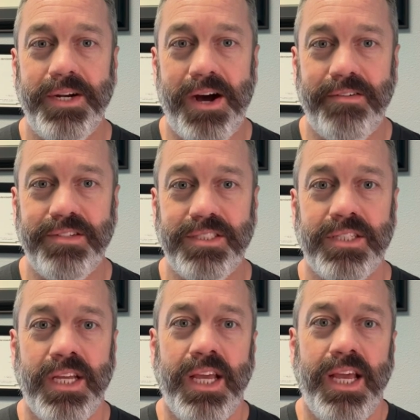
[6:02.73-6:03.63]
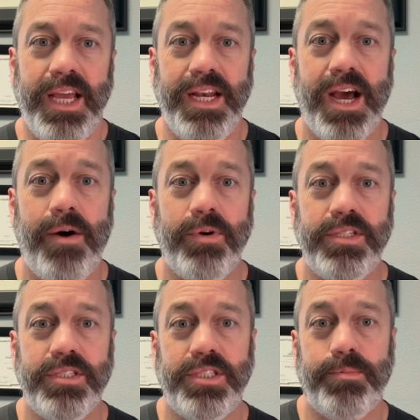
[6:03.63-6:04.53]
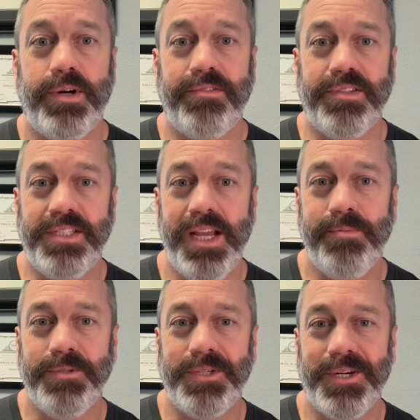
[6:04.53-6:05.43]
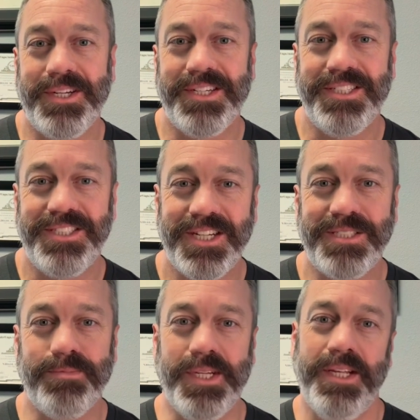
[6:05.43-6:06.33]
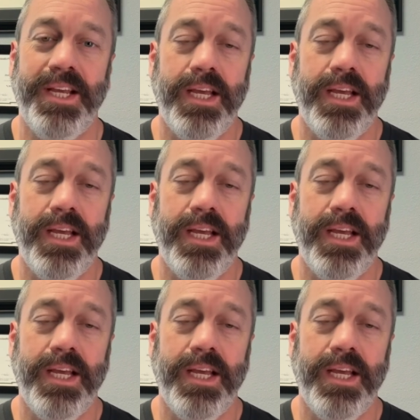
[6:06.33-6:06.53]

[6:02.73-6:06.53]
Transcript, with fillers: office, and not want to jump off the table during an adjustment.